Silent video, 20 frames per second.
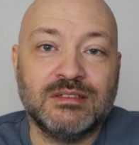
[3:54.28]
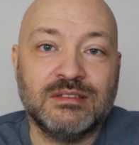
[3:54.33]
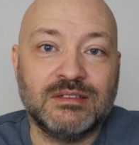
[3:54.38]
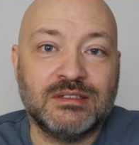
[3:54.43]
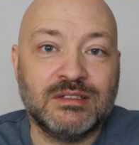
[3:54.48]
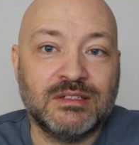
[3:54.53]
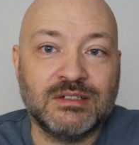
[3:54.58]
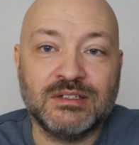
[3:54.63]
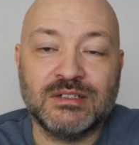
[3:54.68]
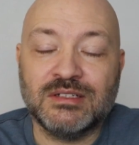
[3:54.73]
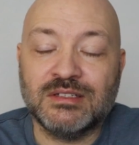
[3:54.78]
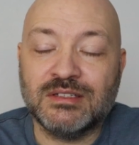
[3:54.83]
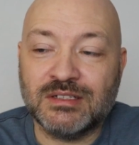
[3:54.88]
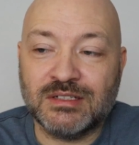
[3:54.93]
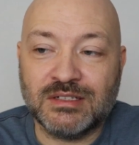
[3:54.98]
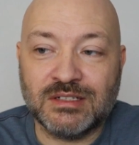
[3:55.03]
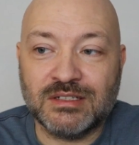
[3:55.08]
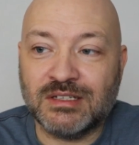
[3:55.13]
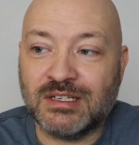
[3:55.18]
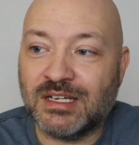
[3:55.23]
there,
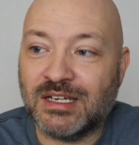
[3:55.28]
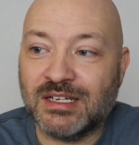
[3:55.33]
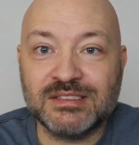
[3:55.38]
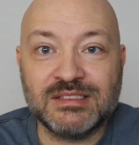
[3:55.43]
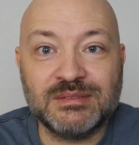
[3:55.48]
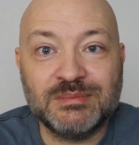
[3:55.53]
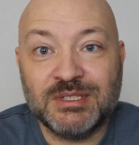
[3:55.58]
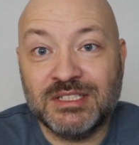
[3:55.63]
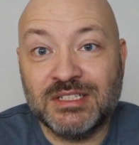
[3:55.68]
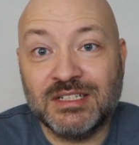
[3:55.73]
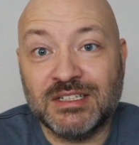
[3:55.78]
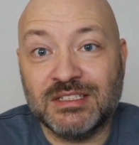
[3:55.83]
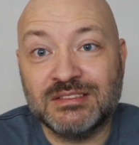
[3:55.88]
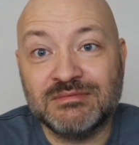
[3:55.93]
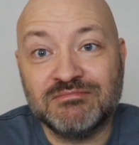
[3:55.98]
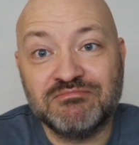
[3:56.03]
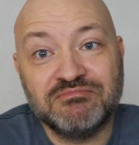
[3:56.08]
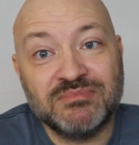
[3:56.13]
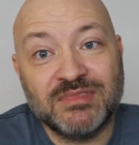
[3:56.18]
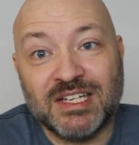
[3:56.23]
there, it has to be
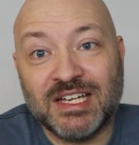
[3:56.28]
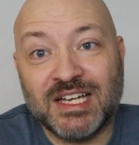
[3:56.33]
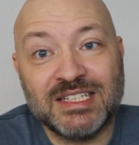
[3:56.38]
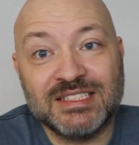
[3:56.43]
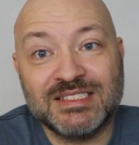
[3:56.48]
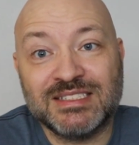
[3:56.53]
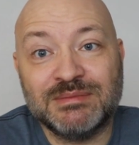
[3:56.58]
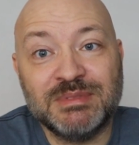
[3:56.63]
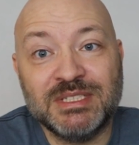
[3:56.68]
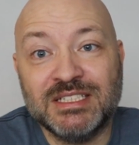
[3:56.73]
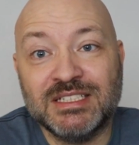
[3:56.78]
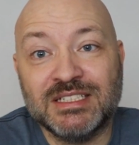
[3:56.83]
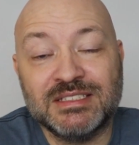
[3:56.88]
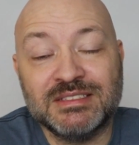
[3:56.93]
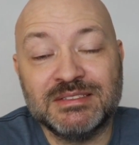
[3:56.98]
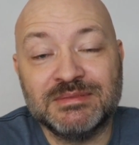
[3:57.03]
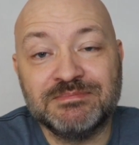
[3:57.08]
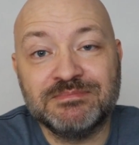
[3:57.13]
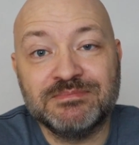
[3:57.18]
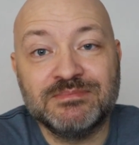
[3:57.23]
done. It has to be
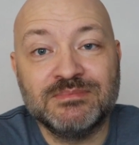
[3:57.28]
done.